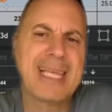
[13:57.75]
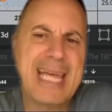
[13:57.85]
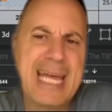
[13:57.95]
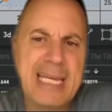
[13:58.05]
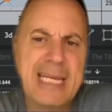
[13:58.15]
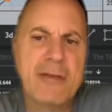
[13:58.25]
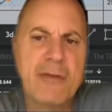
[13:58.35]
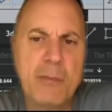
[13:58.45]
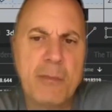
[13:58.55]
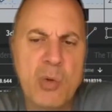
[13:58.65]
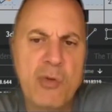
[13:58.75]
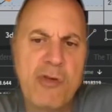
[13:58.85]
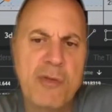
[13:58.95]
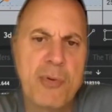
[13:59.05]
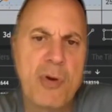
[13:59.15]
gaining the
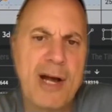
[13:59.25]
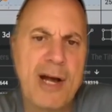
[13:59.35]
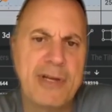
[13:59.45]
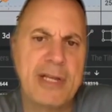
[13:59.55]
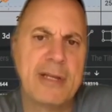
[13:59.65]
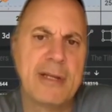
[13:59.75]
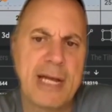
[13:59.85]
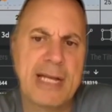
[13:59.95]
most profit